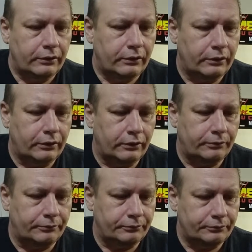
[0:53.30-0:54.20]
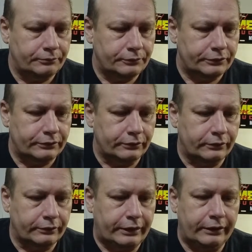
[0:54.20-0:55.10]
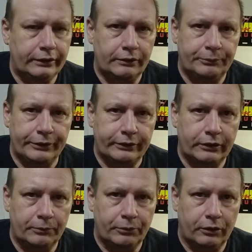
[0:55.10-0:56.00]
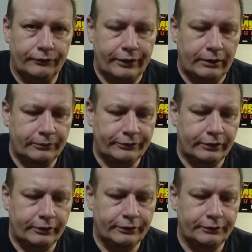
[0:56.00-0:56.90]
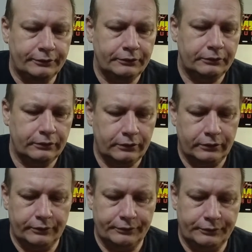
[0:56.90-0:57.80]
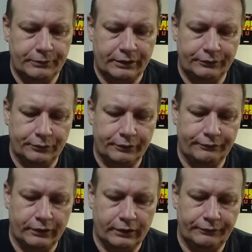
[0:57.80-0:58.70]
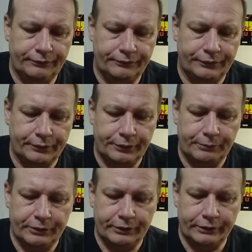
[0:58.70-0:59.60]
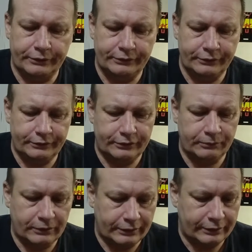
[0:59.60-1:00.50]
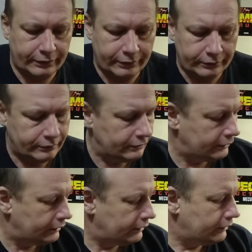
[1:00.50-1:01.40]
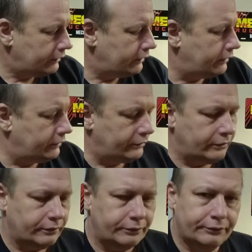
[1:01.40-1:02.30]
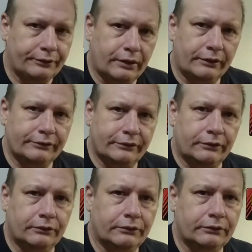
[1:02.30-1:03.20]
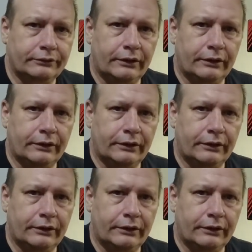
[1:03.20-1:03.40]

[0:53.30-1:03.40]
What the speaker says: It's a little kit I picked up off Amazon. They're about 25-30 bucks, something like that, and they're nice little